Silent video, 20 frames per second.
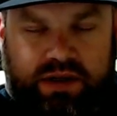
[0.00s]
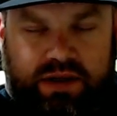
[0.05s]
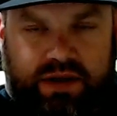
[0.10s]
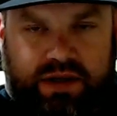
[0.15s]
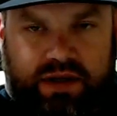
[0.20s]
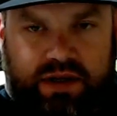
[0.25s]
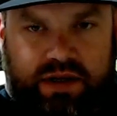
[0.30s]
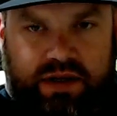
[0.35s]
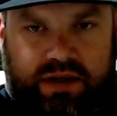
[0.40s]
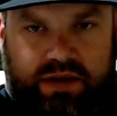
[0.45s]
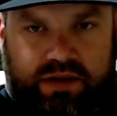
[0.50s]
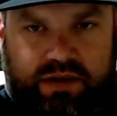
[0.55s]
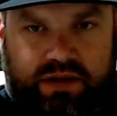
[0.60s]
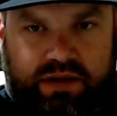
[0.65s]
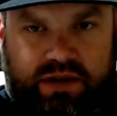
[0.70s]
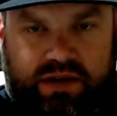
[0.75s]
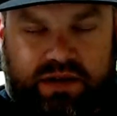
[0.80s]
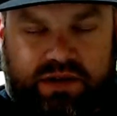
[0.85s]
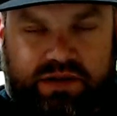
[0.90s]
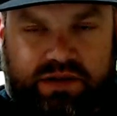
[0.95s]
and
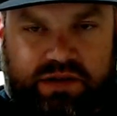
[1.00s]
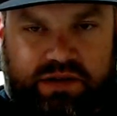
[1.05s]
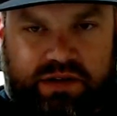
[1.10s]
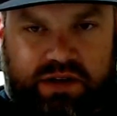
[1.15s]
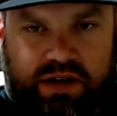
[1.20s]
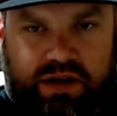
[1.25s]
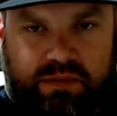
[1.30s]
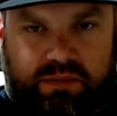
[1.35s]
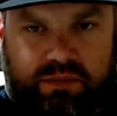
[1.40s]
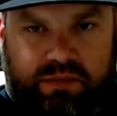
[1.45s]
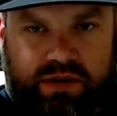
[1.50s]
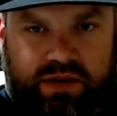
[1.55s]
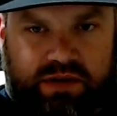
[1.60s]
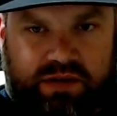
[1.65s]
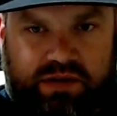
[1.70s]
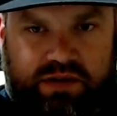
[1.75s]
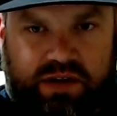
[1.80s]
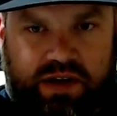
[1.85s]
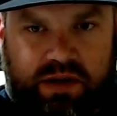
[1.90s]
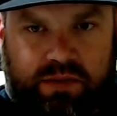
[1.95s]
it's the same
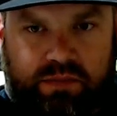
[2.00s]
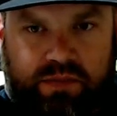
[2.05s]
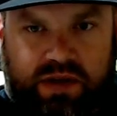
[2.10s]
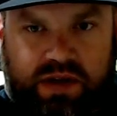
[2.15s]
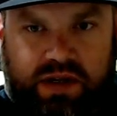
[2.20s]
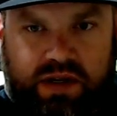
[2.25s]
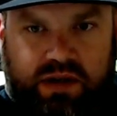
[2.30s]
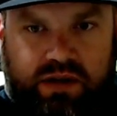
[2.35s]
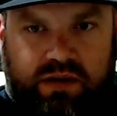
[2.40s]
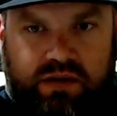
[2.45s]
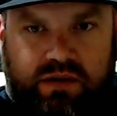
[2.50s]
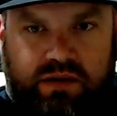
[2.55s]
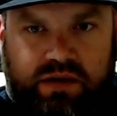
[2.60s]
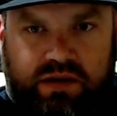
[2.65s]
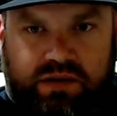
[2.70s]
thing.